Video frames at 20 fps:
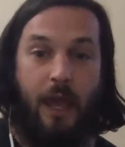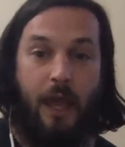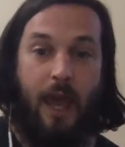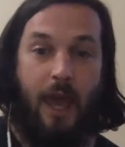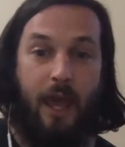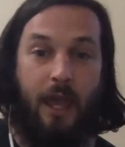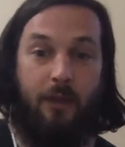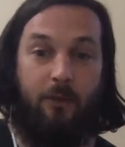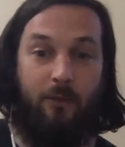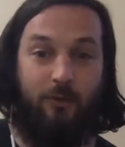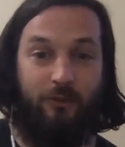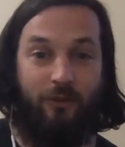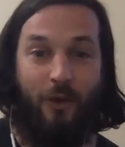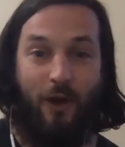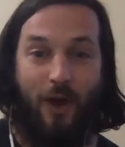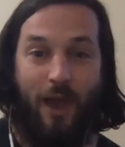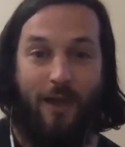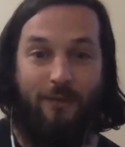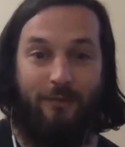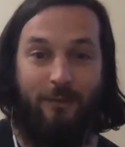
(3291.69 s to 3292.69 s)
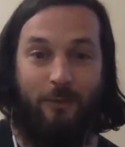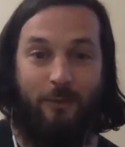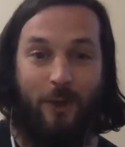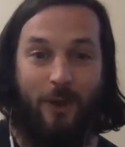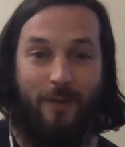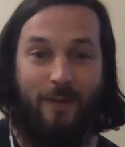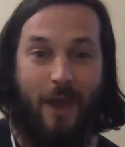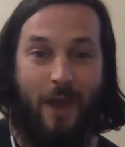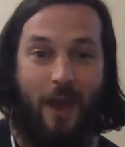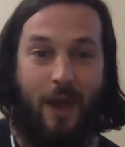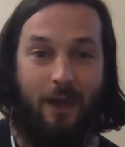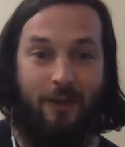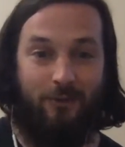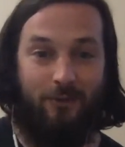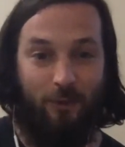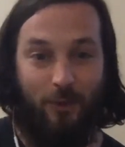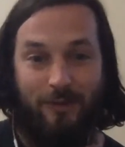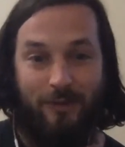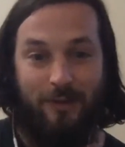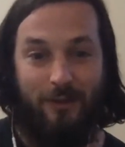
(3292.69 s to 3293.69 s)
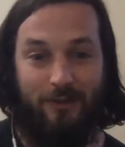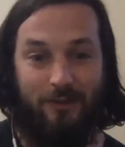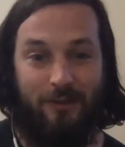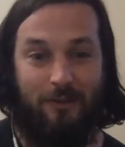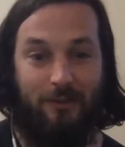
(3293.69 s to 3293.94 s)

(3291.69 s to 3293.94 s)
and also everyone that joined us